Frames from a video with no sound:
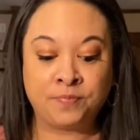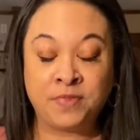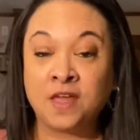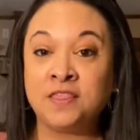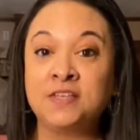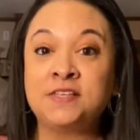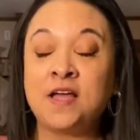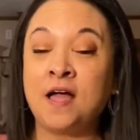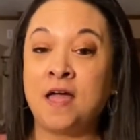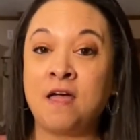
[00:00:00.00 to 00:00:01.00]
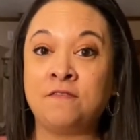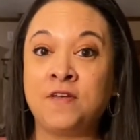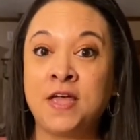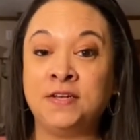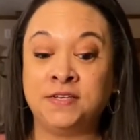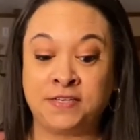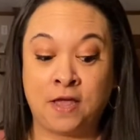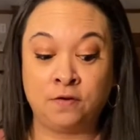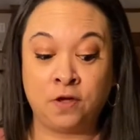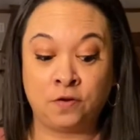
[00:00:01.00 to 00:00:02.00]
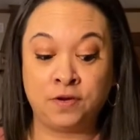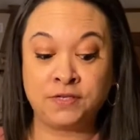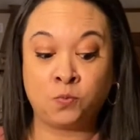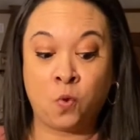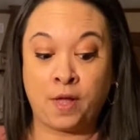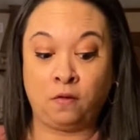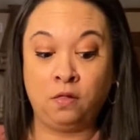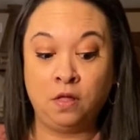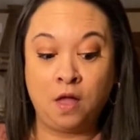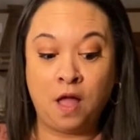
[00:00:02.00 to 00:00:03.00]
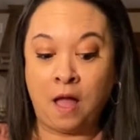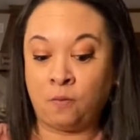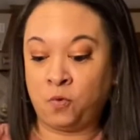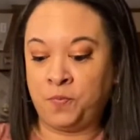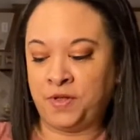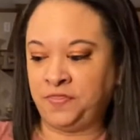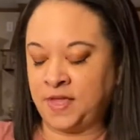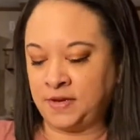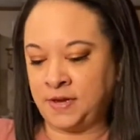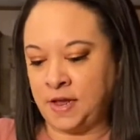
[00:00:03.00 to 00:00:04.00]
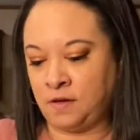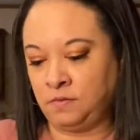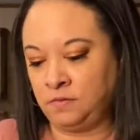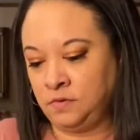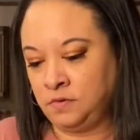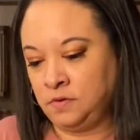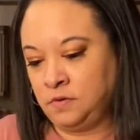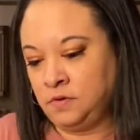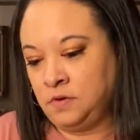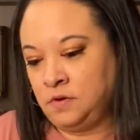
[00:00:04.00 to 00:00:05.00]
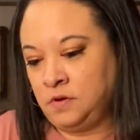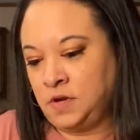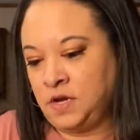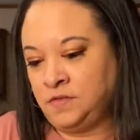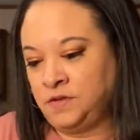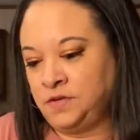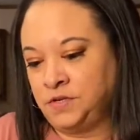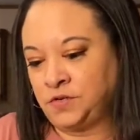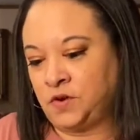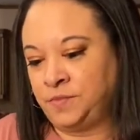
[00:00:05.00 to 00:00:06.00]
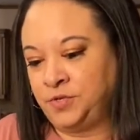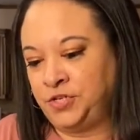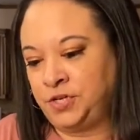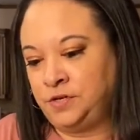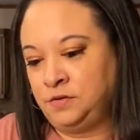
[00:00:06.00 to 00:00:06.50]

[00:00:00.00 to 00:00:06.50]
Now this, I have a discount code as well. I will put that down in the description.